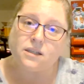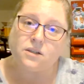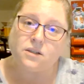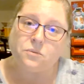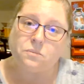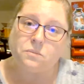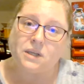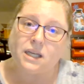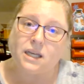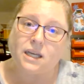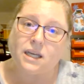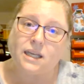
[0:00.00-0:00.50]
to
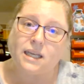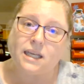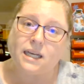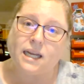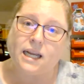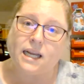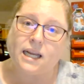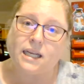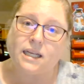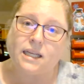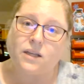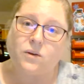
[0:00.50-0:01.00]
be a
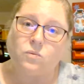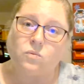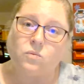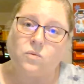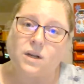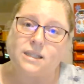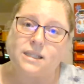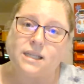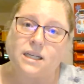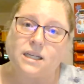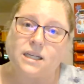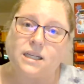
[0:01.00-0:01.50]
Canadian
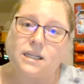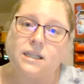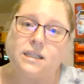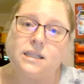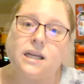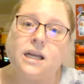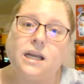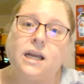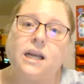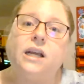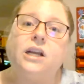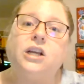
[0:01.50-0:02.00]

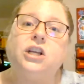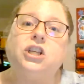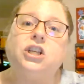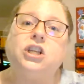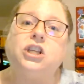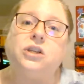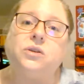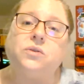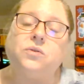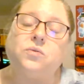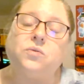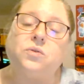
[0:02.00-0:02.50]
resident.
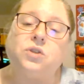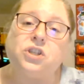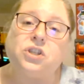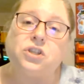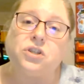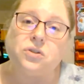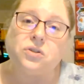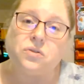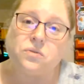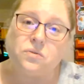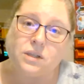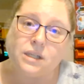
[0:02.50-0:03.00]
You
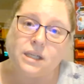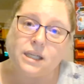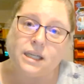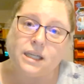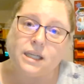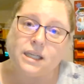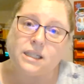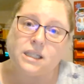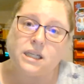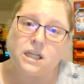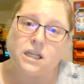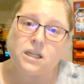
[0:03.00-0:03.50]
do
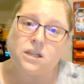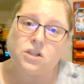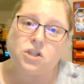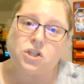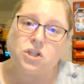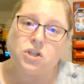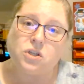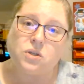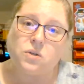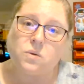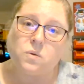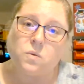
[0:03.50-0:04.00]
need
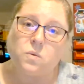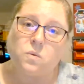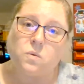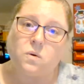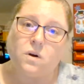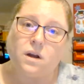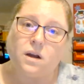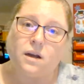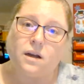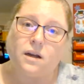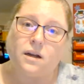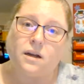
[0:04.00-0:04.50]

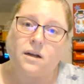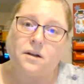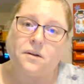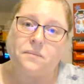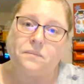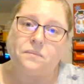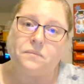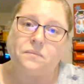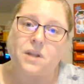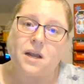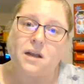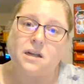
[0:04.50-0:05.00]
to
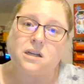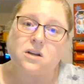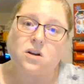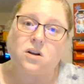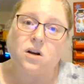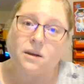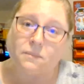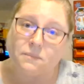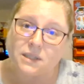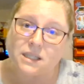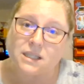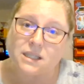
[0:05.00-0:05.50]

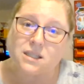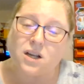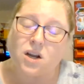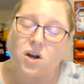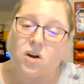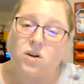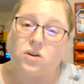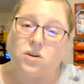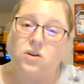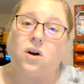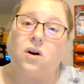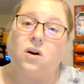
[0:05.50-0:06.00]
comment
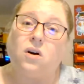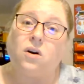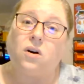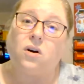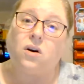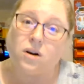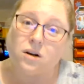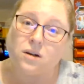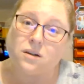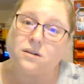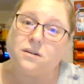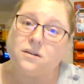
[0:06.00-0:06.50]
on
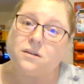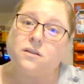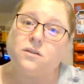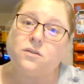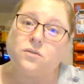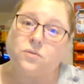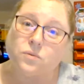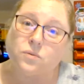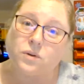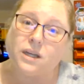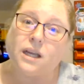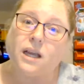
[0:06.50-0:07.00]
all
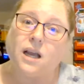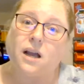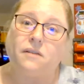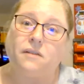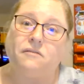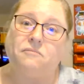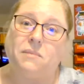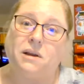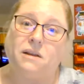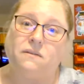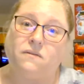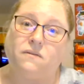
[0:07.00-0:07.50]
3
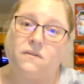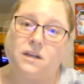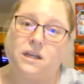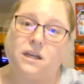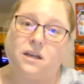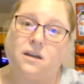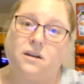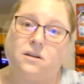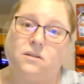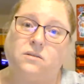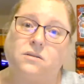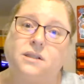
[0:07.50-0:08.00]
of my
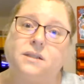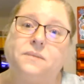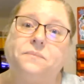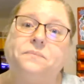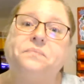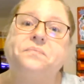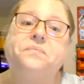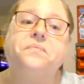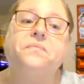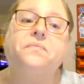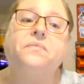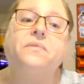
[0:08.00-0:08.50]
videos
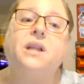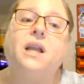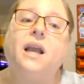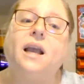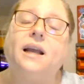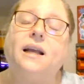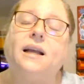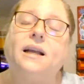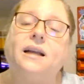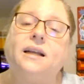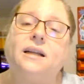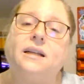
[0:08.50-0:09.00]

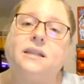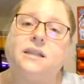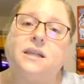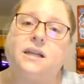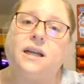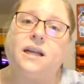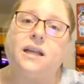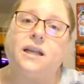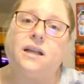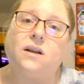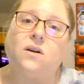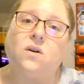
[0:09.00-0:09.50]

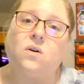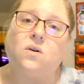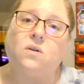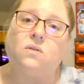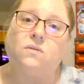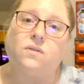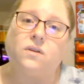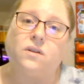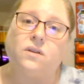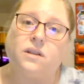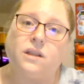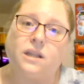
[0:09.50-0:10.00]

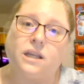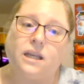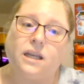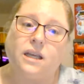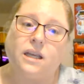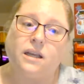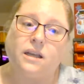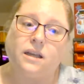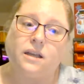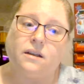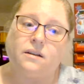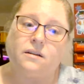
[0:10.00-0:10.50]
over
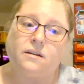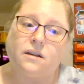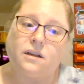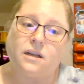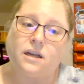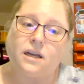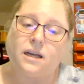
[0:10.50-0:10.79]
the